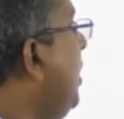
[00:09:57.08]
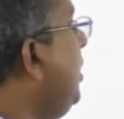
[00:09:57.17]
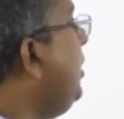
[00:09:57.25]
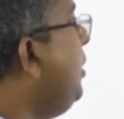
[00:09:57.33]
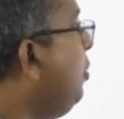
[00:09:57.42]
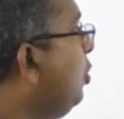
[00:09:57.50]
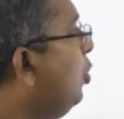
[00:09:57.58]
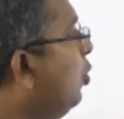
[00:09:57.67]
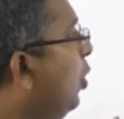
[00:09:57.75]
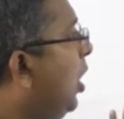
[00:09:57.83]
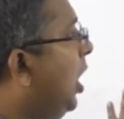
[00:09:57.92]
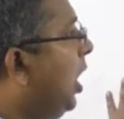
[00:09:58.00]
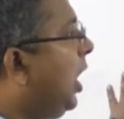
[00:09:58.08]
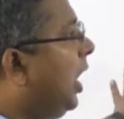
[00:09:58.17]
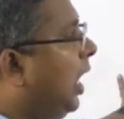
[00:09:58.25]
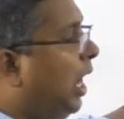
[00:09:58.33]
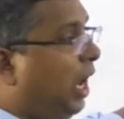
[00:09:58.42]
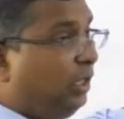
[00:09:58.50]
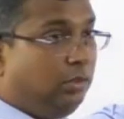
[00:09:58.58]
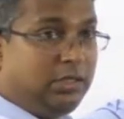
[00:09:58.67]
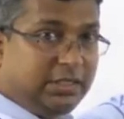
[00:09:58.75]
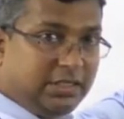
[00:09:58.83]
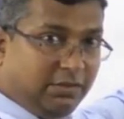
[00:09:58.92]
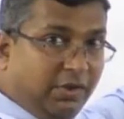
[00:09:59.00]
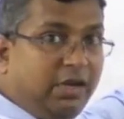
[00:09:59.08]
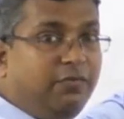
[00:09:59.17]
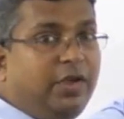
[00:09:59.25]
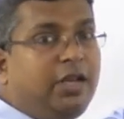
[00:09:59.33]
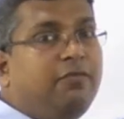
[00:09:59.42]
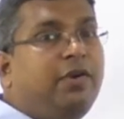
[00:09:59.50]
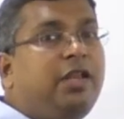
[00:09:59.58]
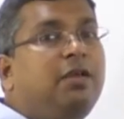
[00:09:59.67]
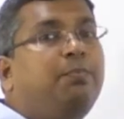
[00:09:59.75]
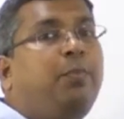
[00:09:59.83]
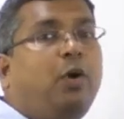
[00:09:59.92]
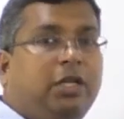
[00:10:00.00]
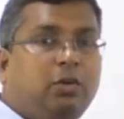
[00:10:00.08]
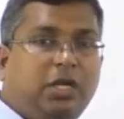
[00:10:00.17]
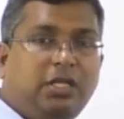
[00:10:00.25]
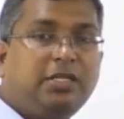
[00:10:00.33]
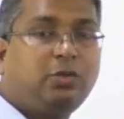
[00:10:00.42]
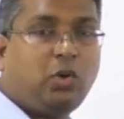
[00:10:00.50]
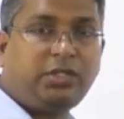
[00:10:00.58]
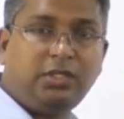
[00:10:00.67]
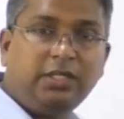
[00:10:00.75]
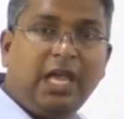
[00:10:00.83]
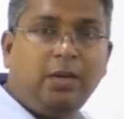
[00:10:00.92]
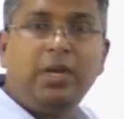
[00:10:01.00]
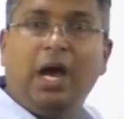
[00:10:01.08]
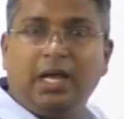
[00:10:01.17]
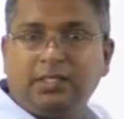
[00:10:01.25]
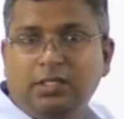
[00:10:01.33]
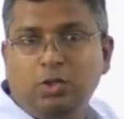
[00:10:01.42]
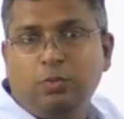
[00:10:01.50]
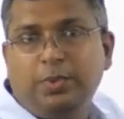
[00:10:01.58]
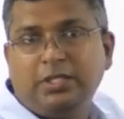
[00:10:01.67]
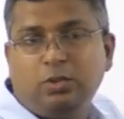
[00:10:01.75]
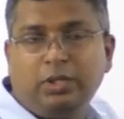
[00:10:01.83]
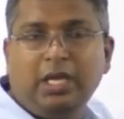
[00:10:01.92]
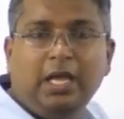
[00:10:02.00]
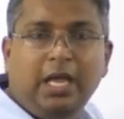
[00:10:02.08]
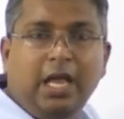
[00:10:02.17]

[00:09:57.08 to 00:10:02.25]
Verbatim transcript: Now uh, this is a very very very important, okay, this question can be asked in U P S C, okay.